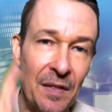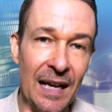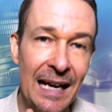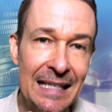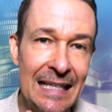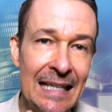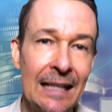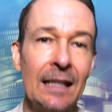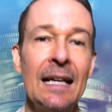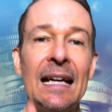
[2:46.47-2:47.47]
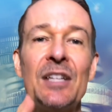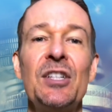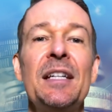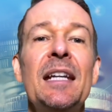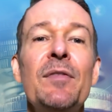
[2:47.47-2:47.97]
The idea is
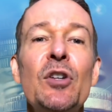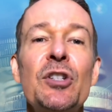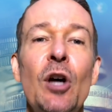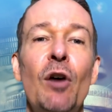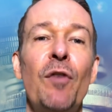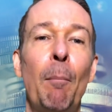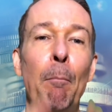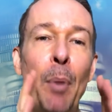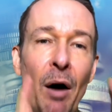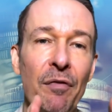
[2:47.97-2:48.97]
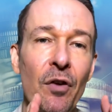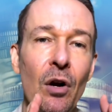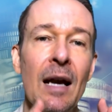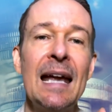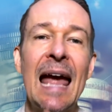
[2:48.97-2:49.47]
to give yourself a
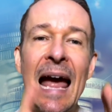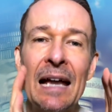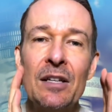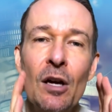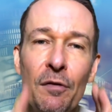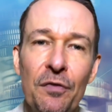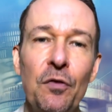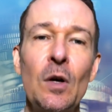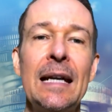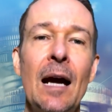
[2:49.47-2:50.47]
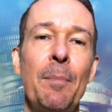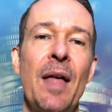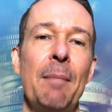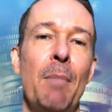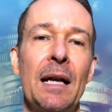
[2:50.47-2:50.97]
buffer and free up
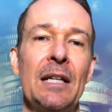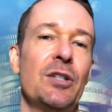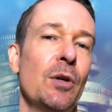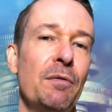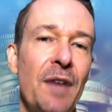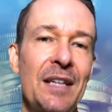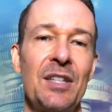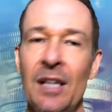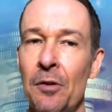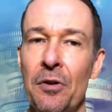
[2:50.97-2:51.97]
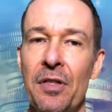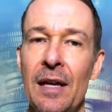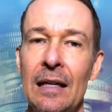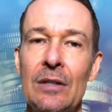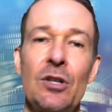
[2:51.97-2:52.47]
that money to invest in other
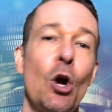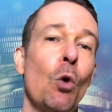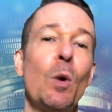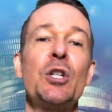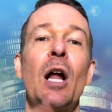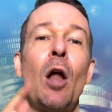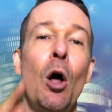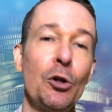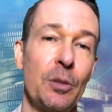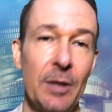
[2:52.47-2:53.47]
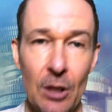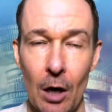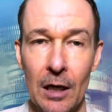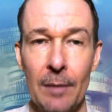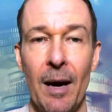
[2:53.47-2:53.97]
things, which I'll also be
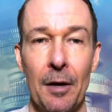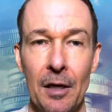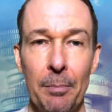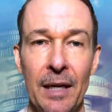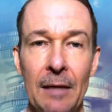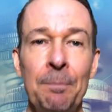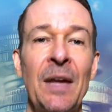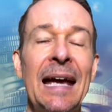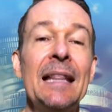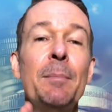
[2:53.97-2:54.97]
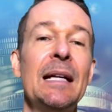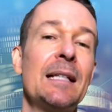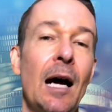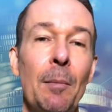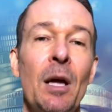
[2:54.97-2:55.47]
talking about in a bit. In the
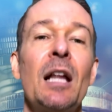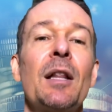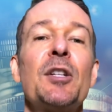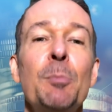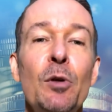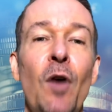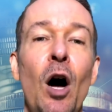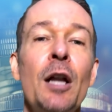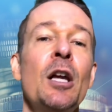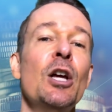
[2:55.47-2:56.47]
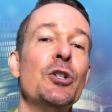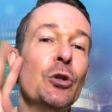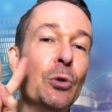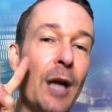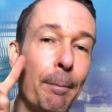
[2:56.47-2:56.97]
meantime, let's move on
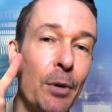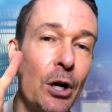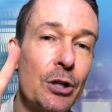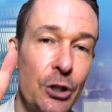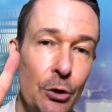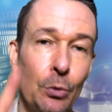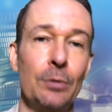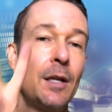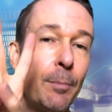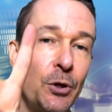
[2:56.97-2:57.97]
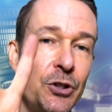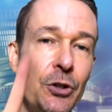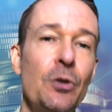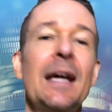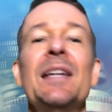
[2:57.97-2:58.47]
to number 2. Number
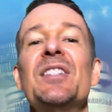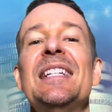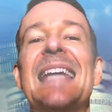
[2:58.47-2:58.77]
2 is